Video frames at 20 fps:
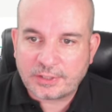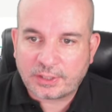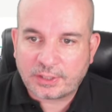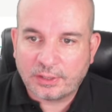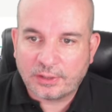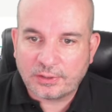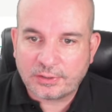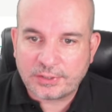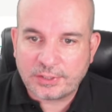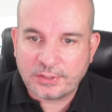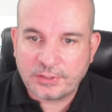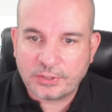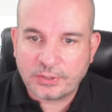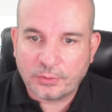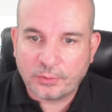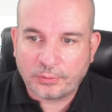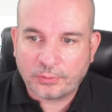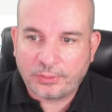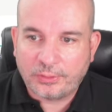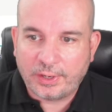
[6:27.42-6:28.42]
S-Class is
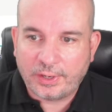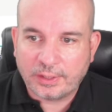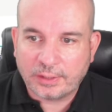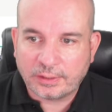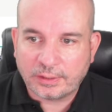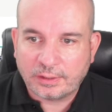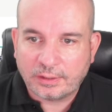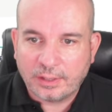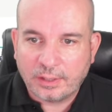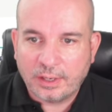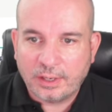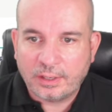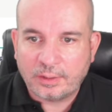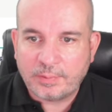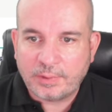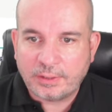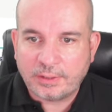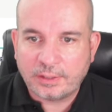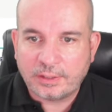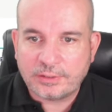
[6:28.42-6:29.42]
your thing, and I
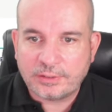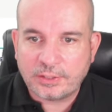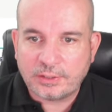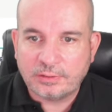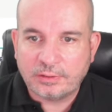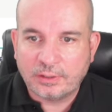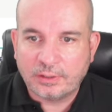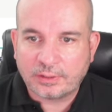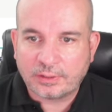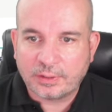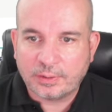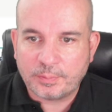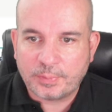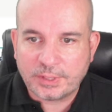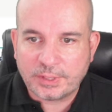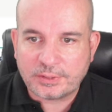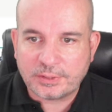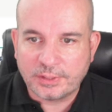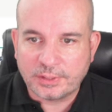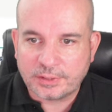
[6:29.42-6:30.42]
mean, they do look the
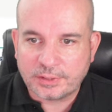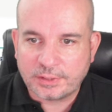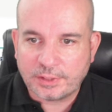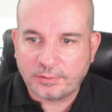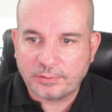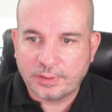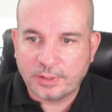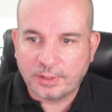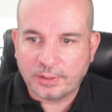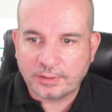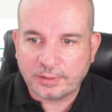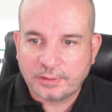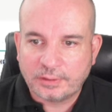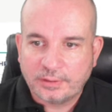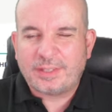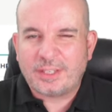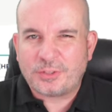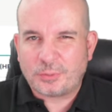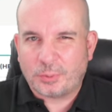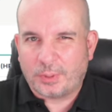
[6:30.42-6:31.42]
business, don't they?
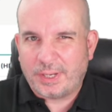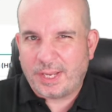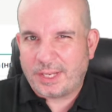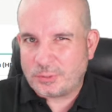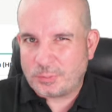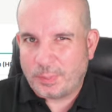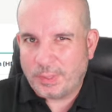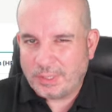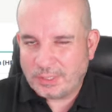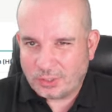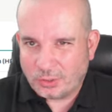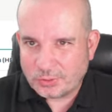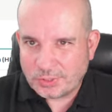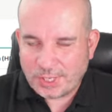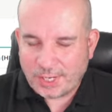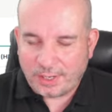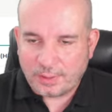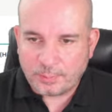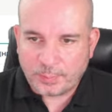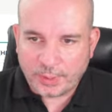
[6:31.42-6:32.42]
This one has been
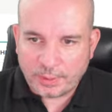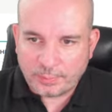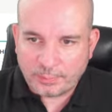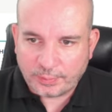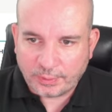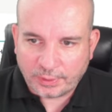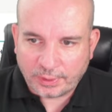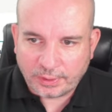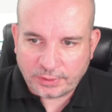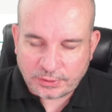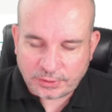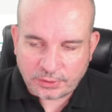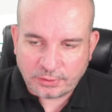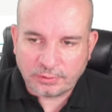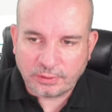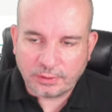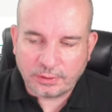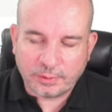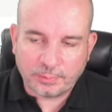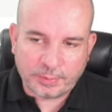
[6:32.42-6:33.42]
got at a bit, but they
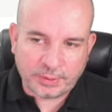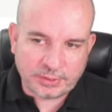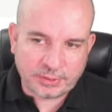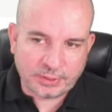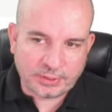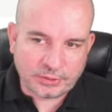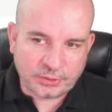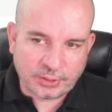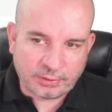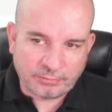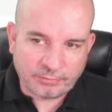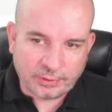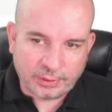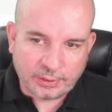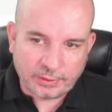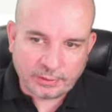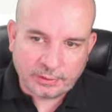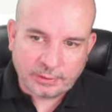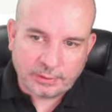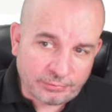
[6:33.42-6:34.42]
do look the business
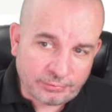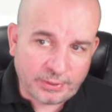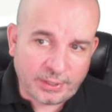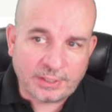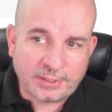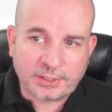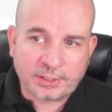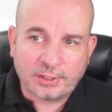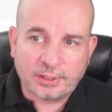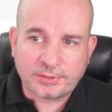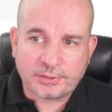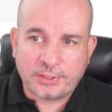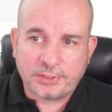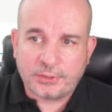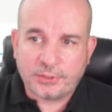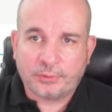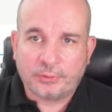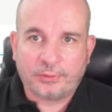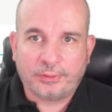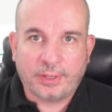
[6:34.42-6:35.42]
generally. If an S-Class
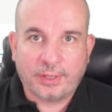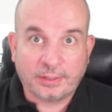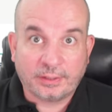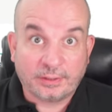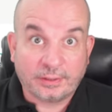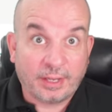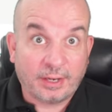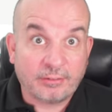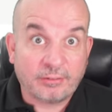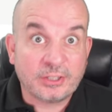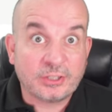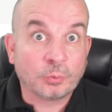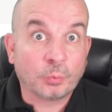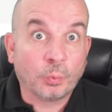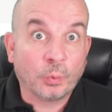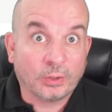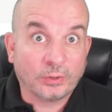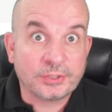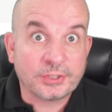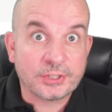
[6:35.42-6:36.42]
is your thing, there is
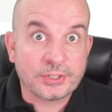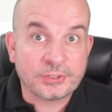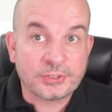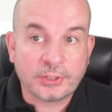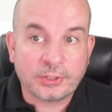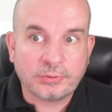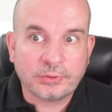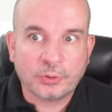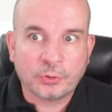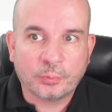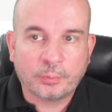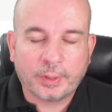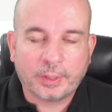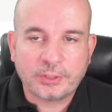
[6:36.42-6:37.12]
one to suit your